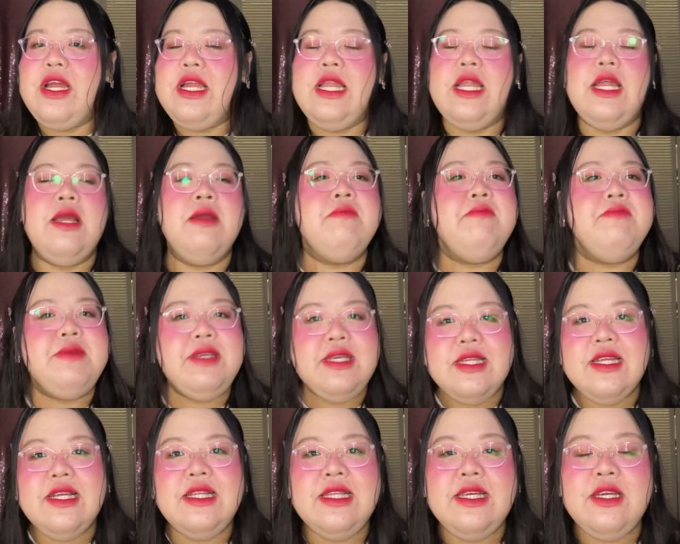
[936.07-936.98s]
it
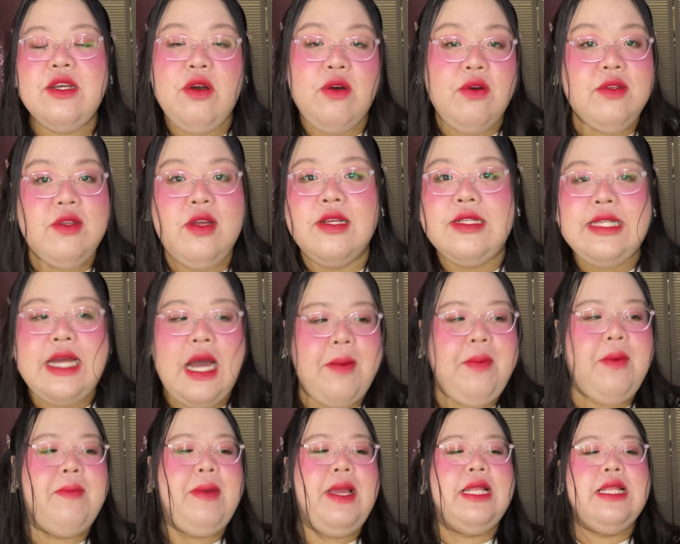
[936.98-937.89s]
immediately goes on top
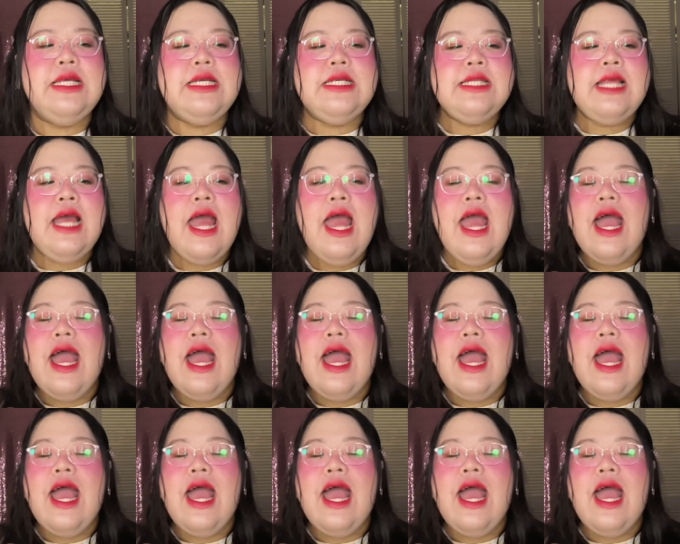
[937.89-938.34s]
of my list,